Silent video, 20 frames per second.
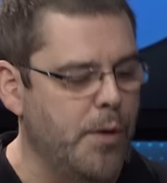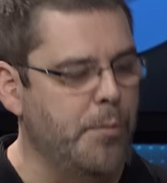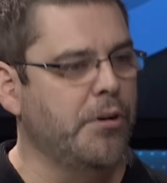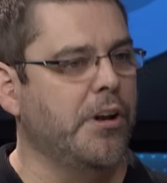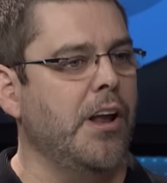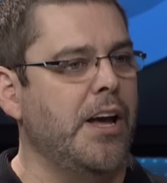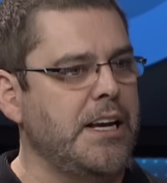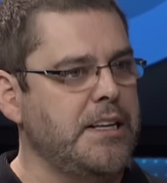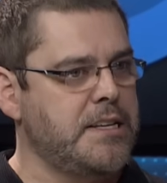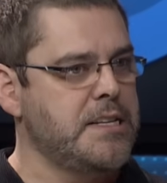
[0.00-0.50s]
We
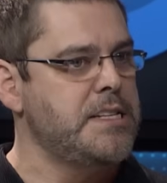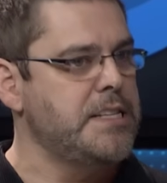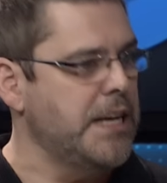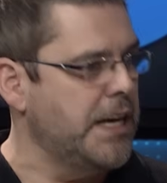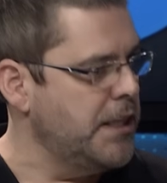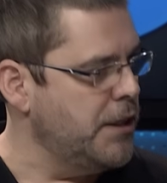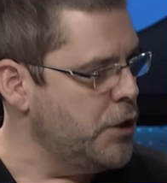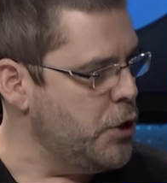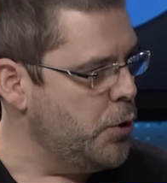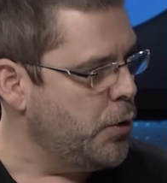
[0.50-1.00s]
would like to
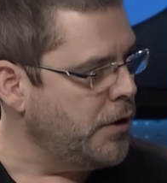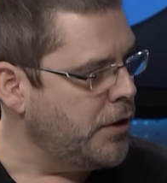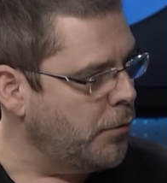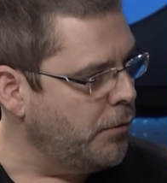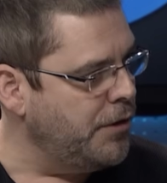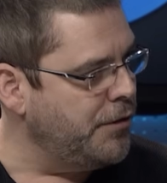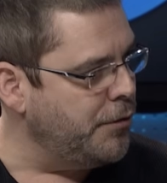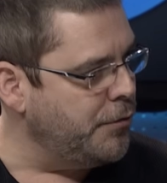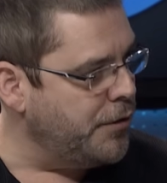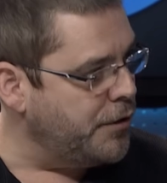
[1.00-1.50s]
say that you can
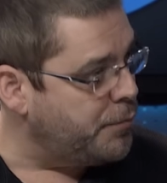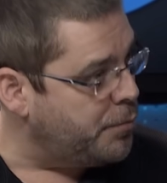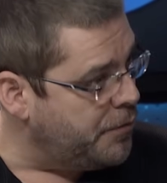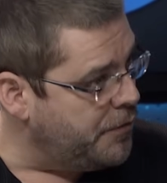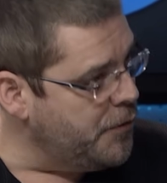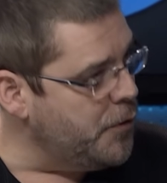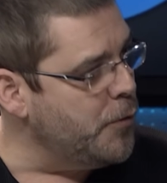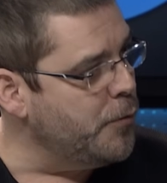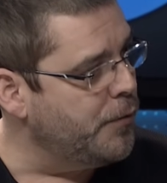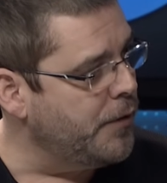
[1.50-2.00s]
only do this
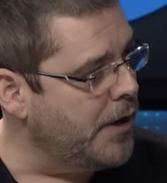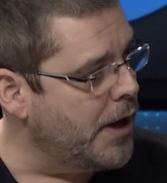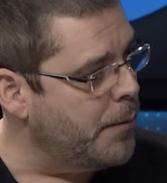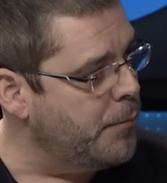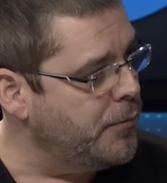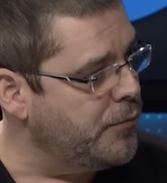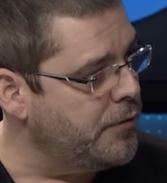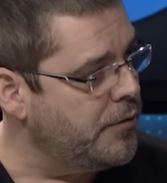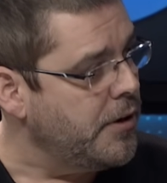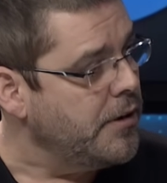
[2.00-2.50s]
with new
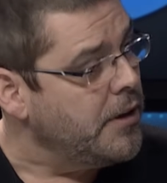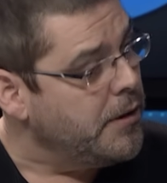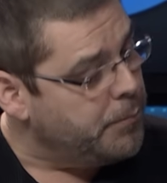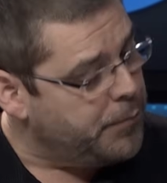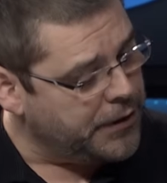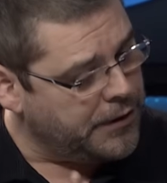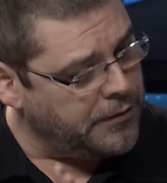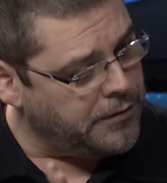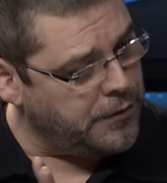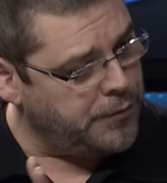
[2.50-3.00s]
VMs.
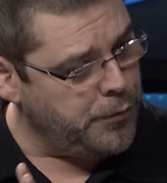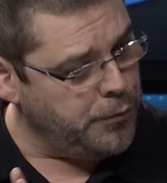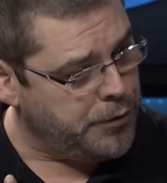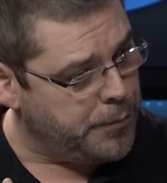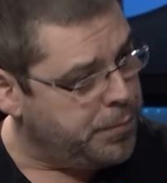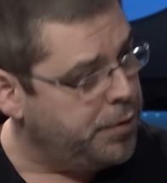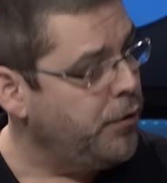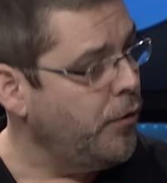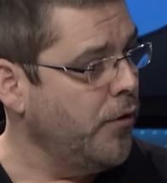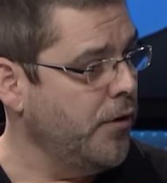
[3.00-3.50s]
Because if you
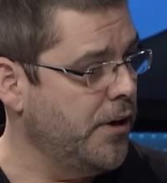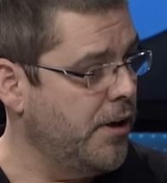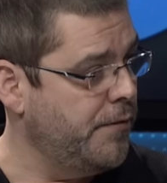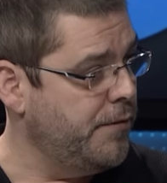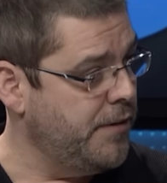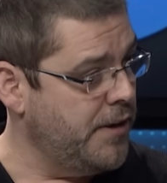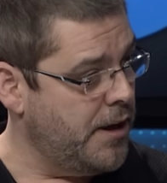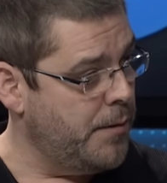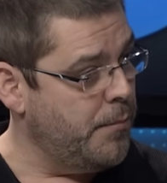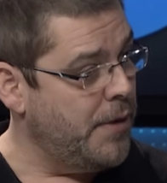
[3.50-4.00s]
deploy a
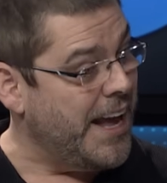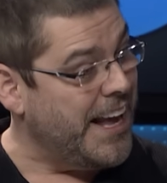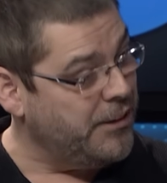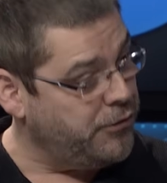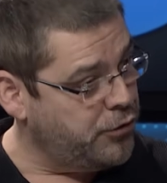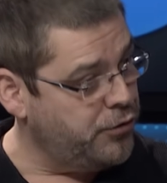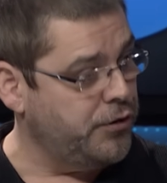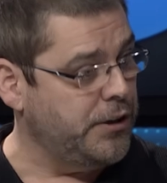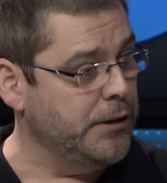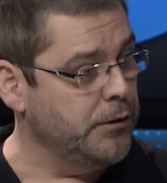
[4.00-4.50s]
VM
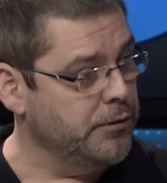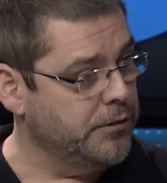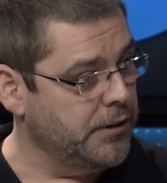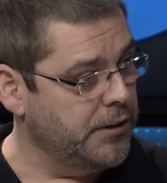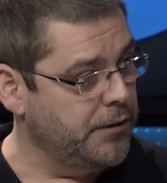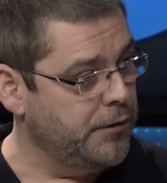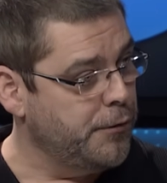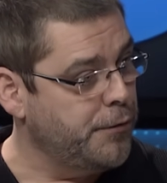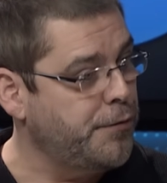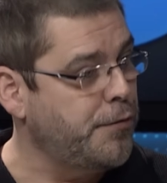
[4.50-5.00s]
as
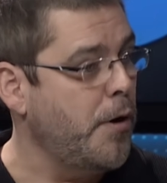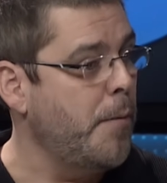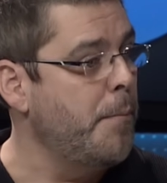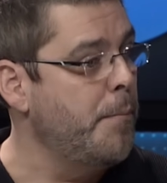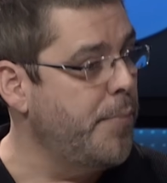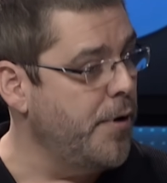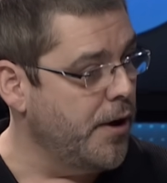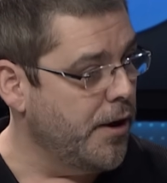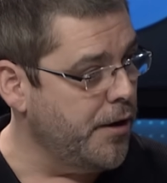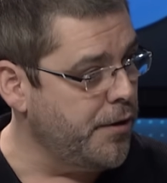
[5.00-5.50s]
shielded
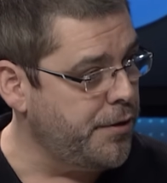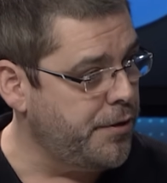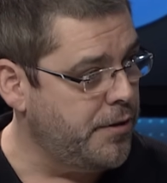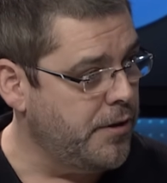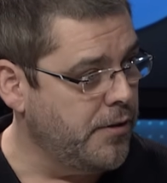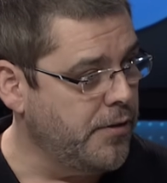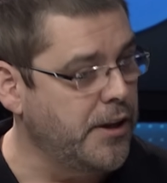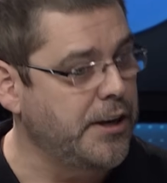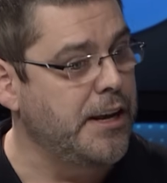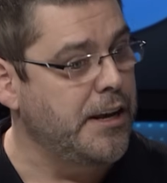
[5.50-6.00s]
from birth,
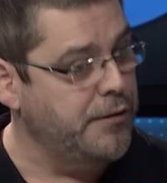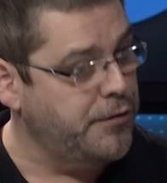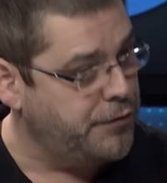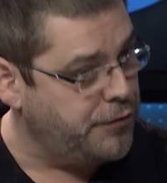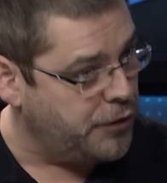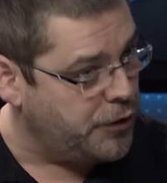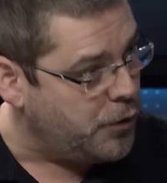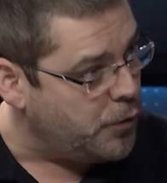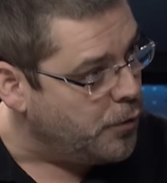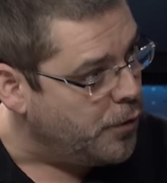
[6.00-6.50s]
then it is
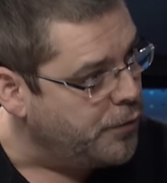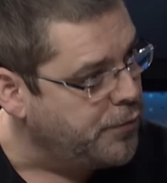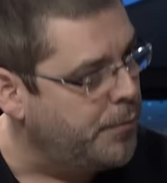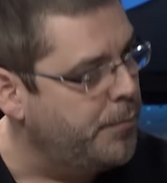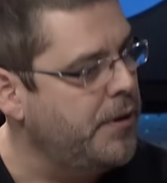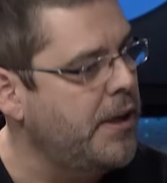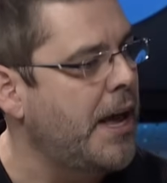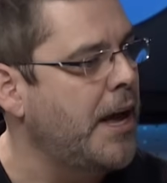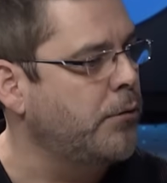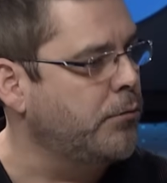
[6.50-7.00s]
secure
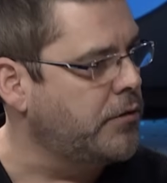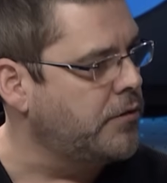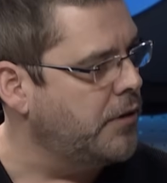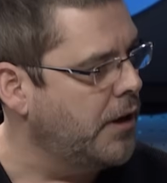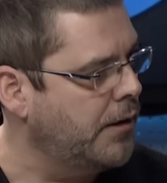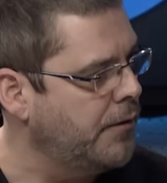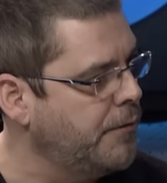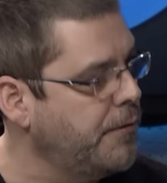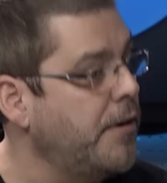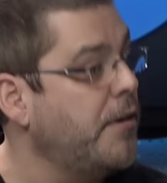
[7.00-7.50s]
from the
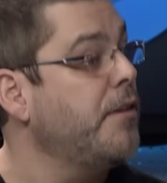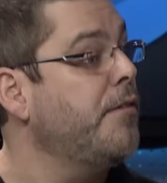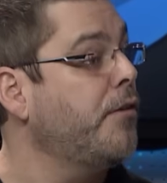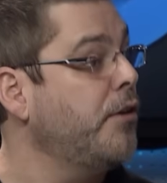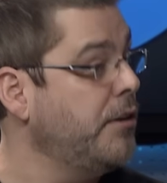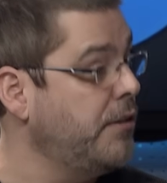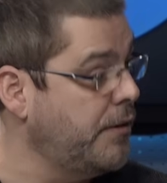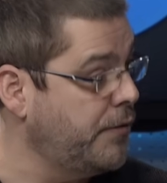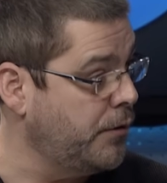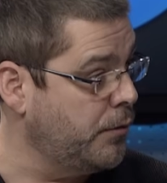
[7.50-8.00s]
outset. Very,
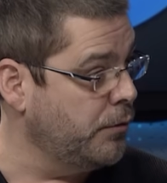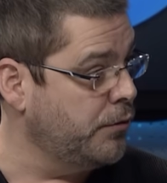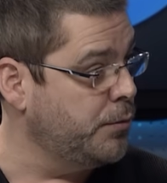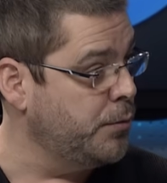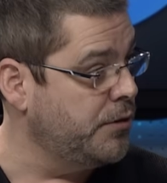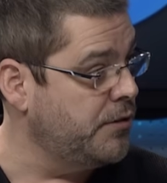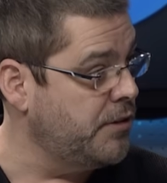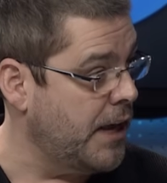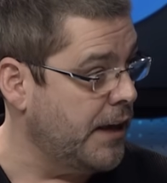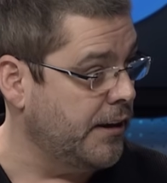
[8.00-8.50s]
very difficult
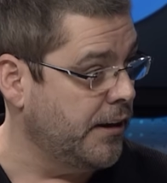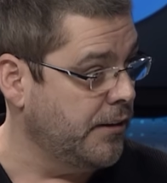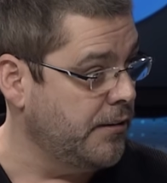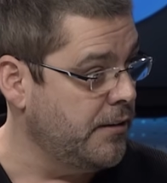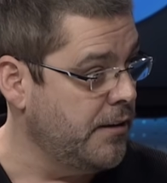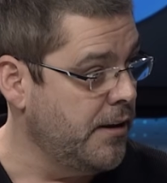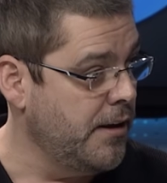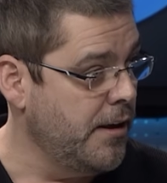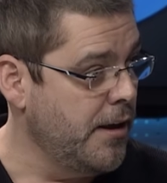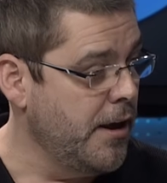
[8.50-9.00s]
to attack it.